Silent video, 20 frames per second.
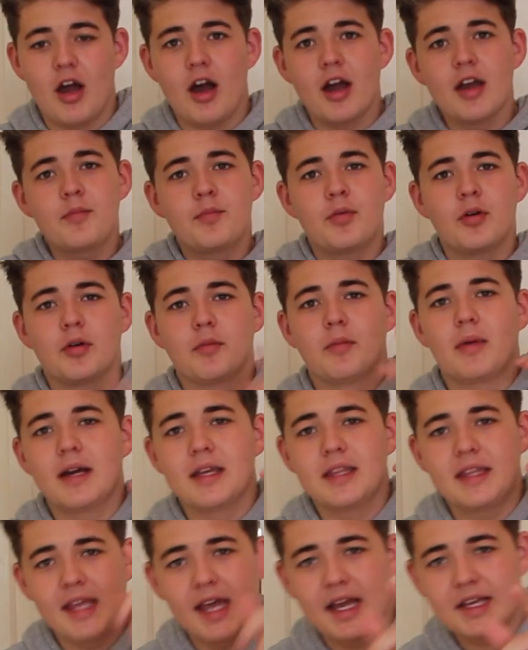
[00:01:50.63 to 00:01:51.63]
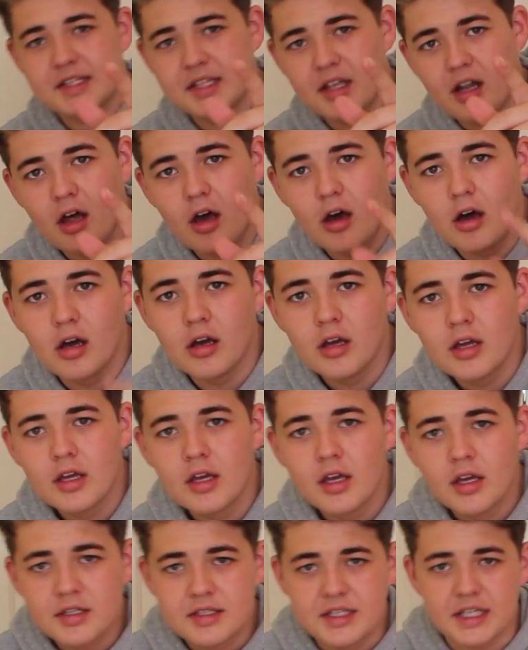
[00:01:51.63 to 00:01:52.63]
I put my DSLR
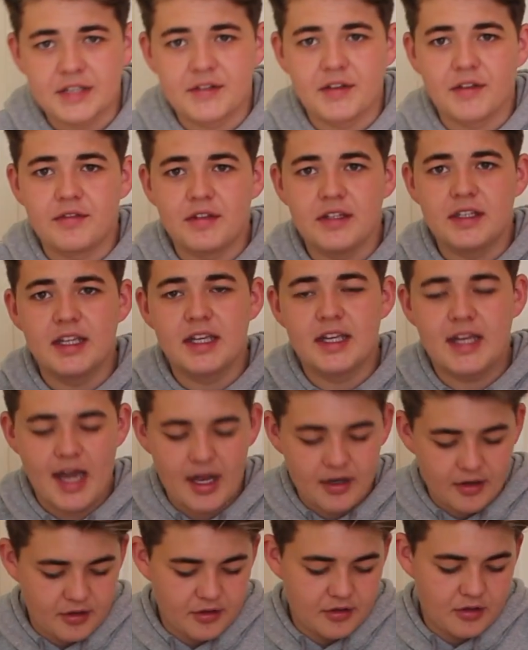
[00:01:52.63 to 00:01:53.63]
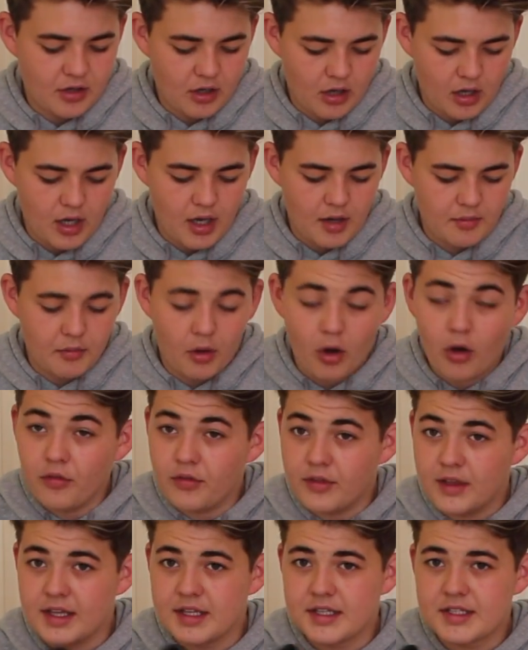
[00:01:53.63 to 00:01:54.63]
650D Canon
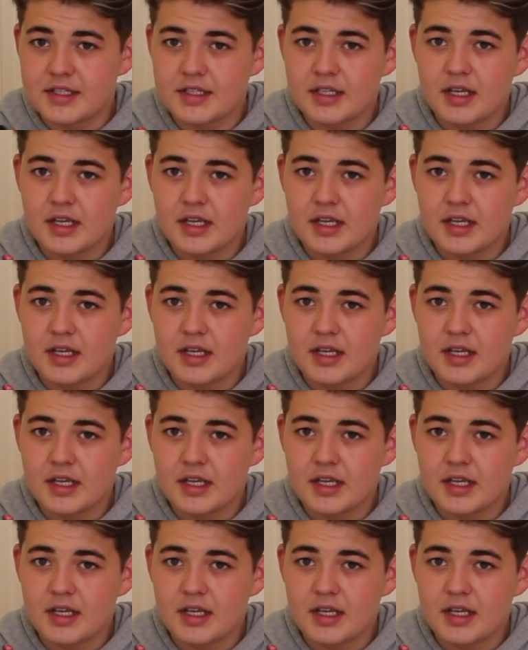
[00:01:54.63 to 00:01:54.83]
on this